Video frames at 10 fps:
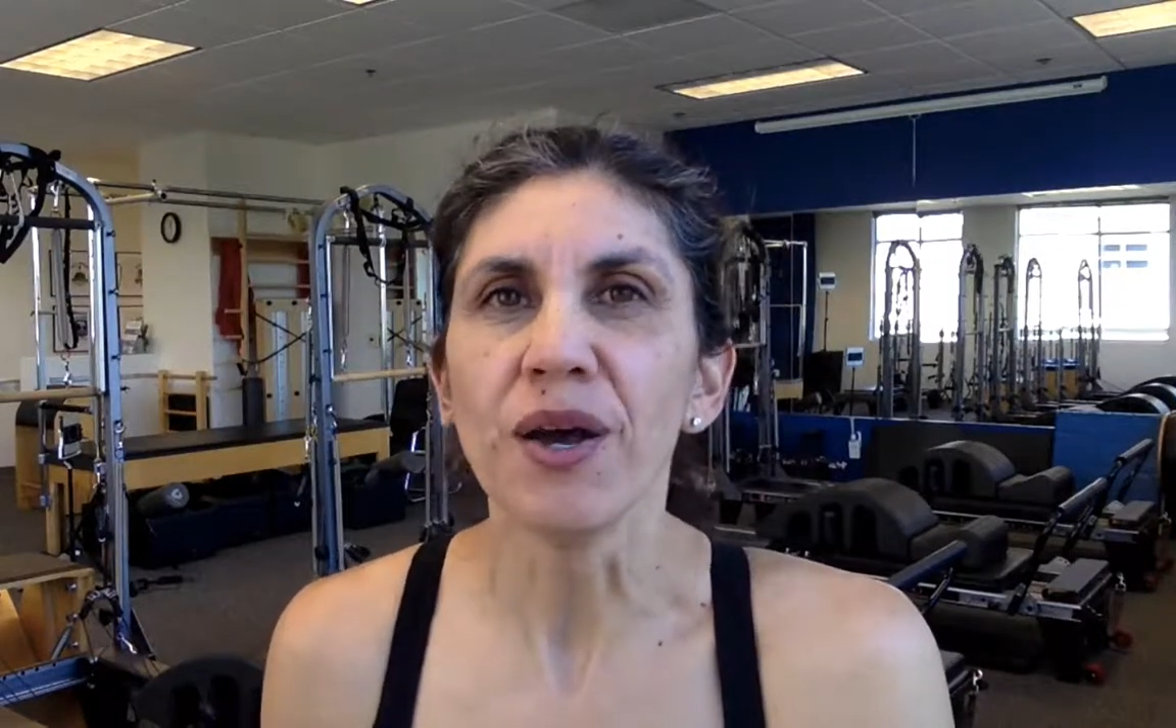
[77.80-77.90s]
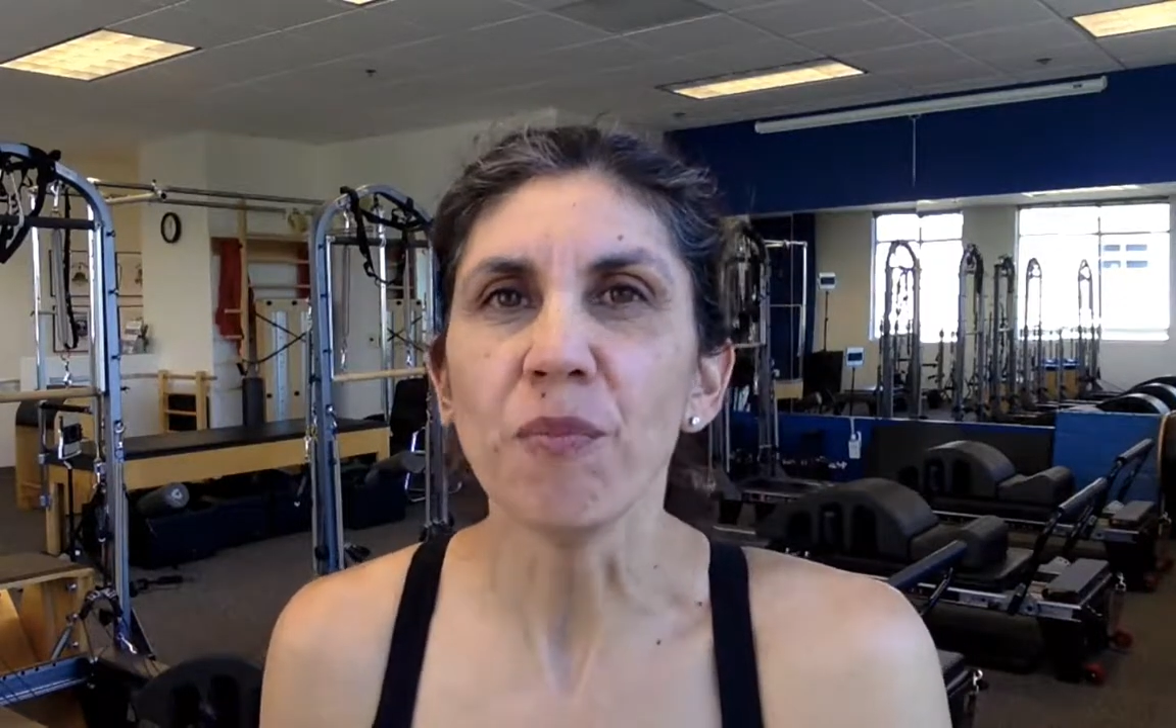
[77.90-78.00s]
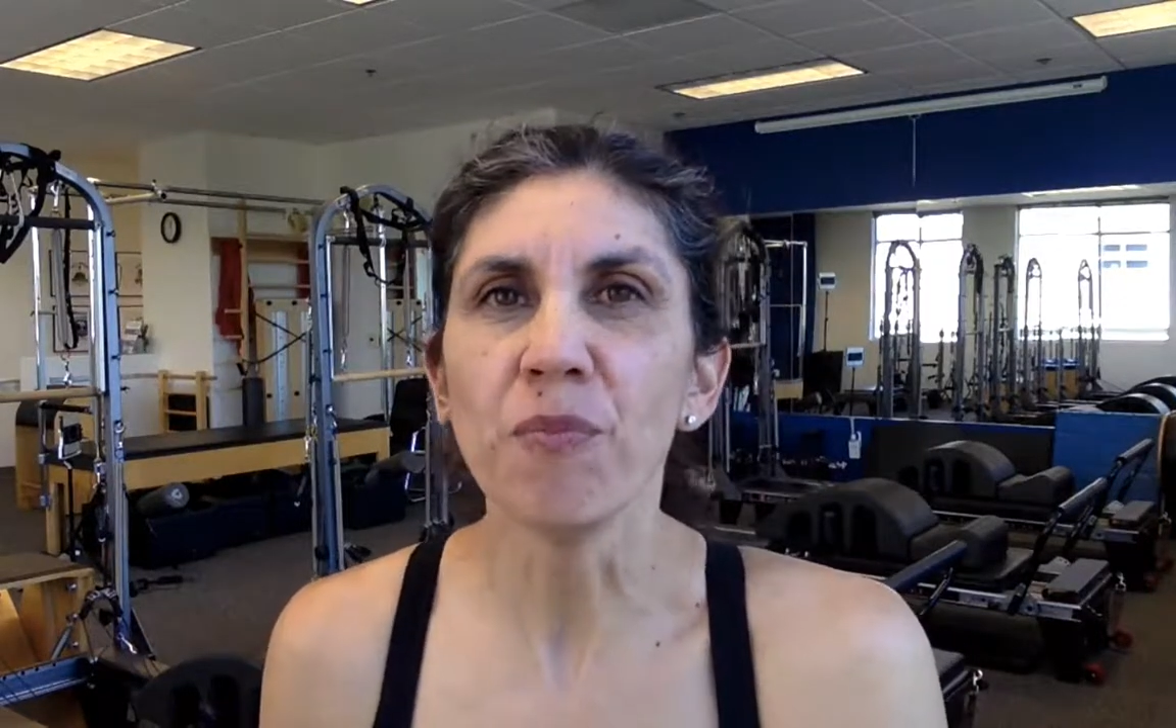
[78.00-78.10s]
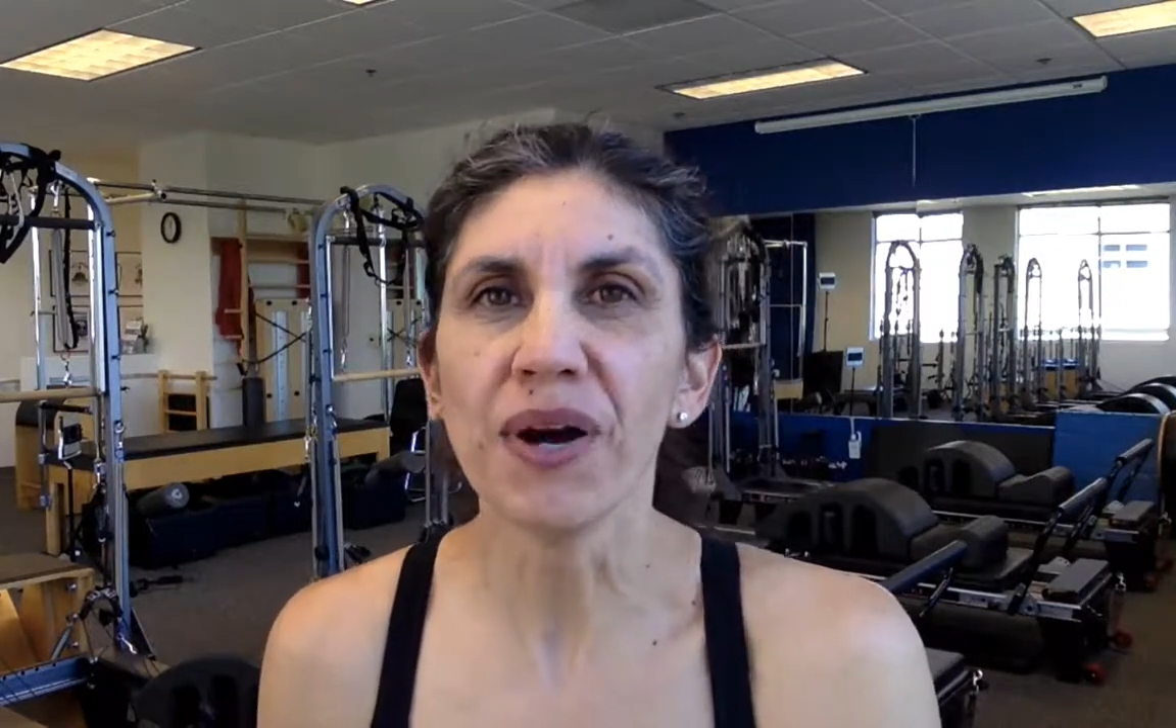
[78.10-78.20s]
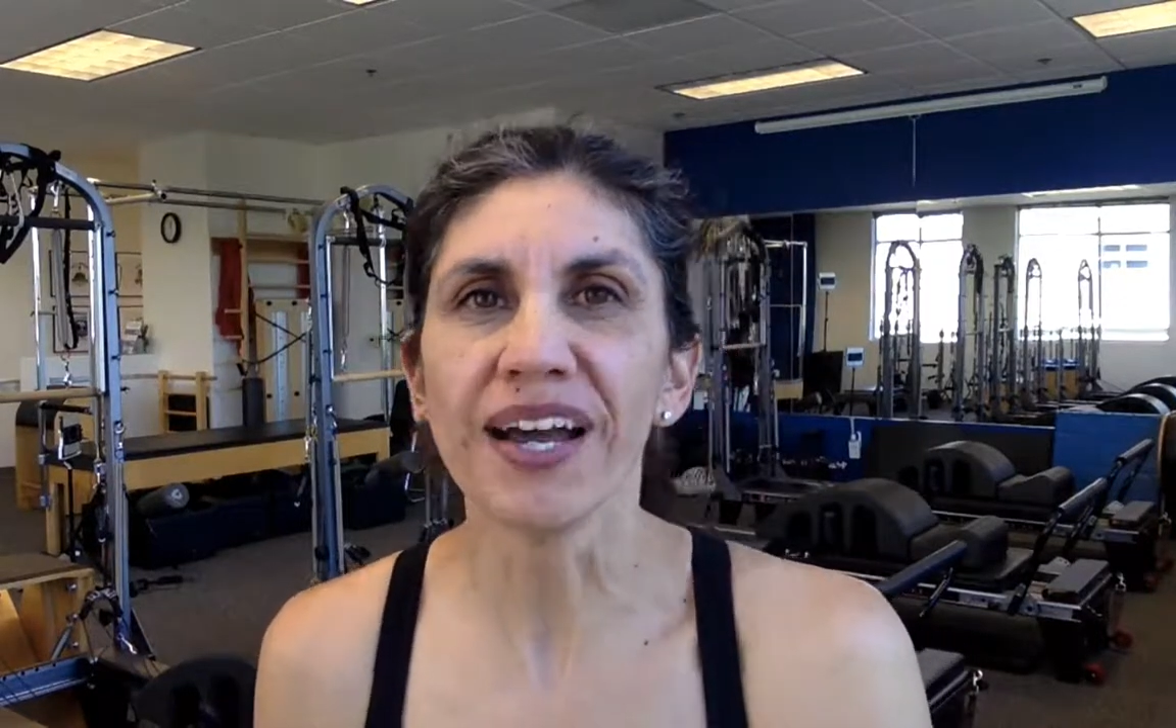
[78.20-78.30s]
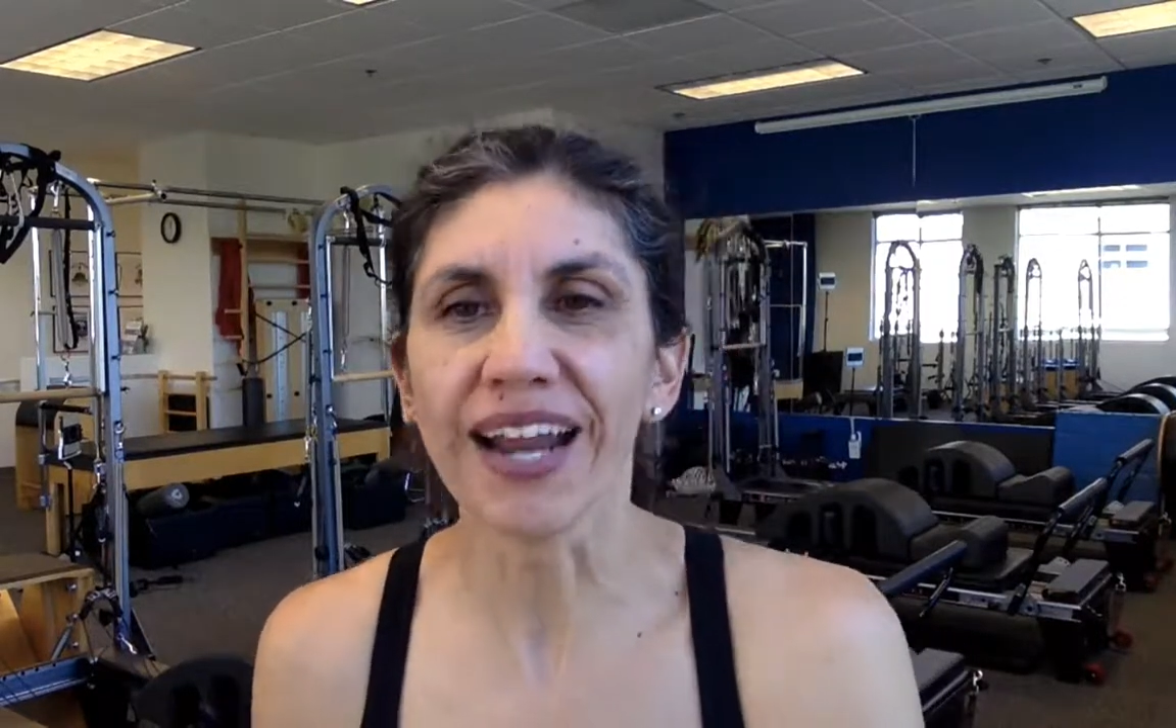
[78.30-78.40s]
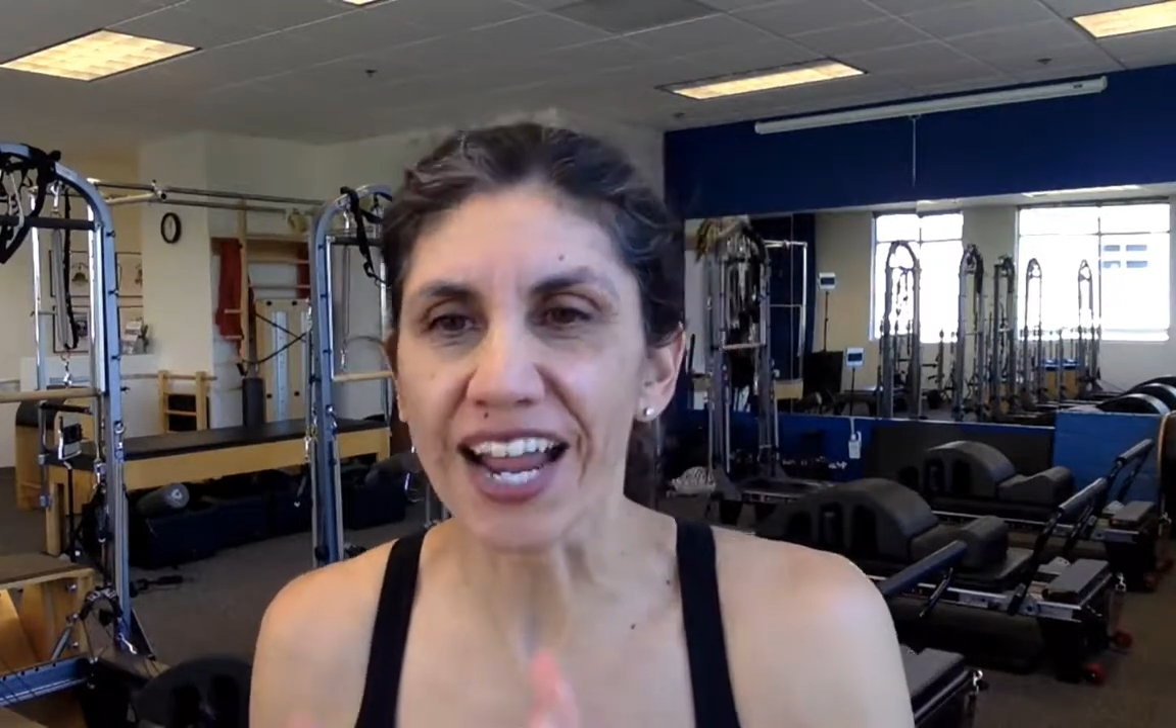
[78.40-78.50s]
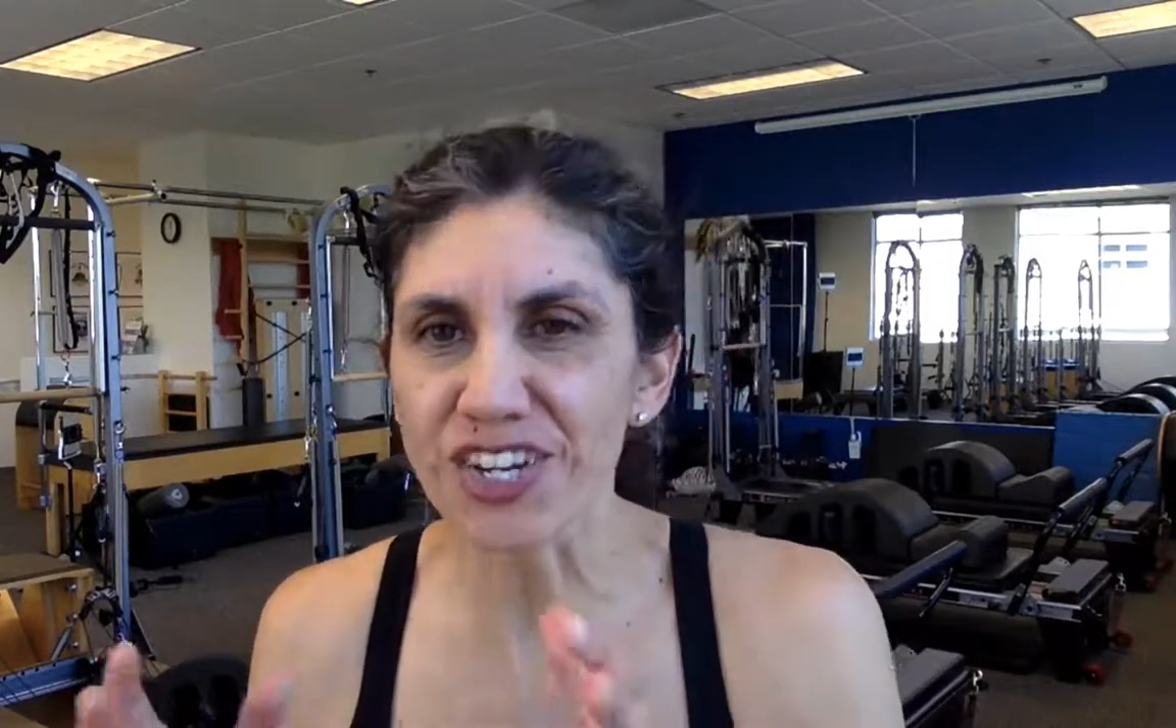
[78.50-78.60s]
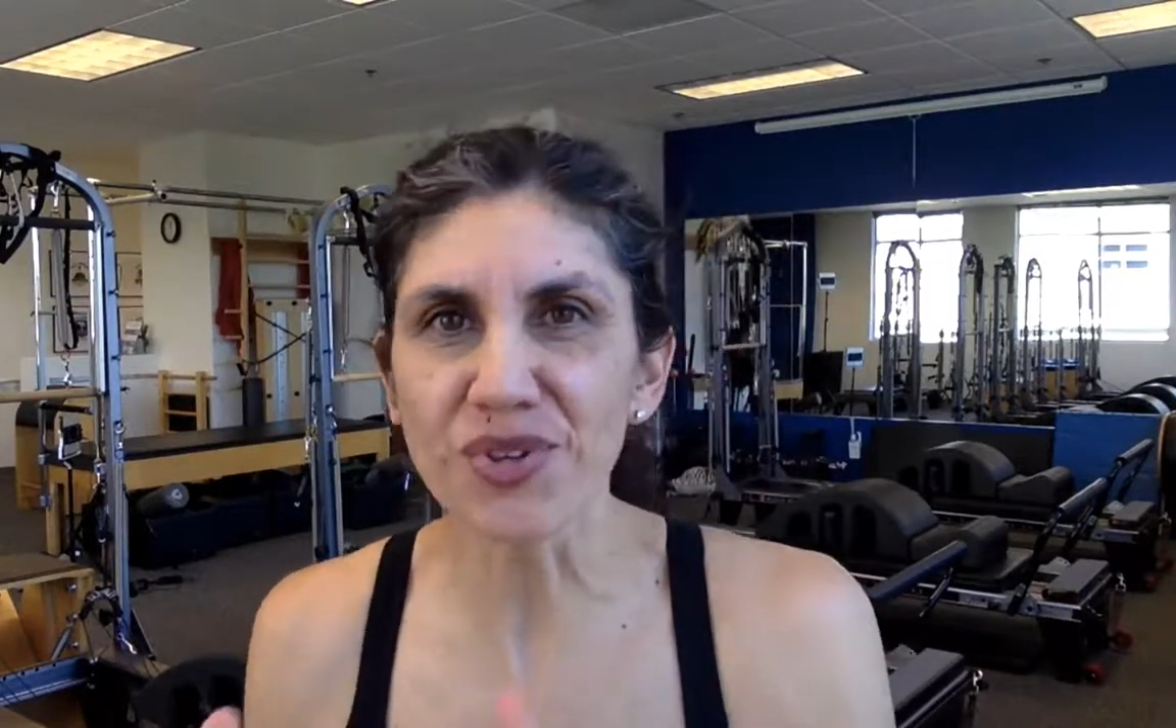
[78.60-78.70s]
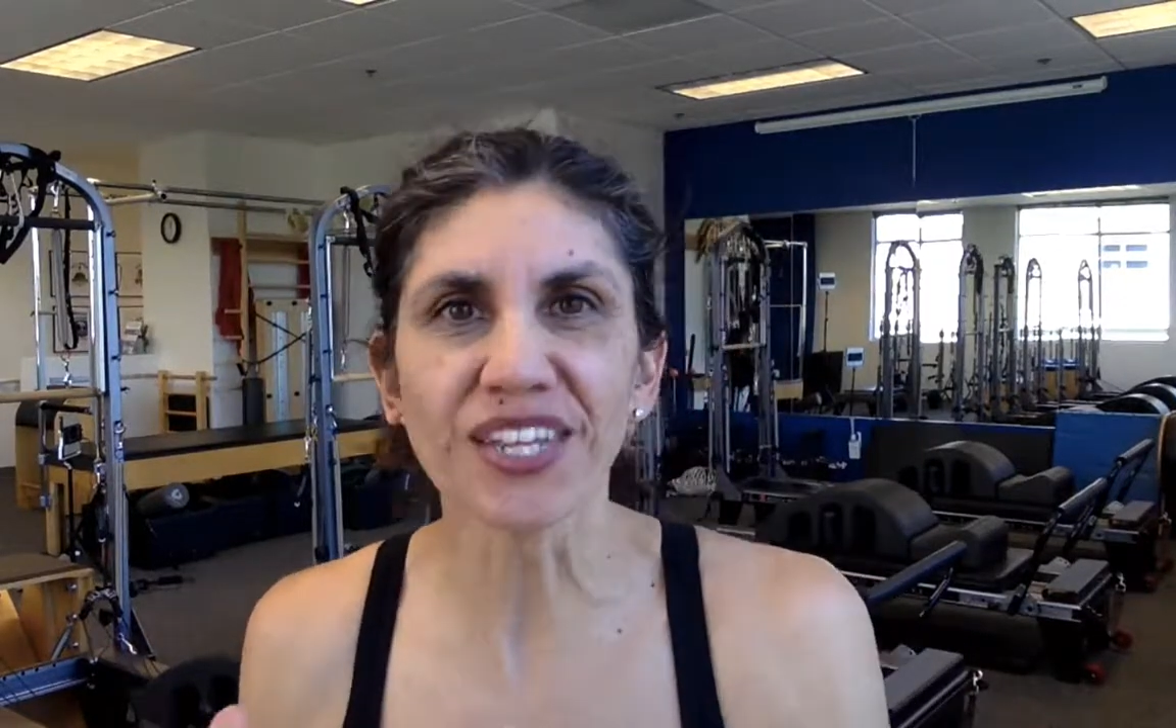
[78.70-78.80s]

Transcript: but I knew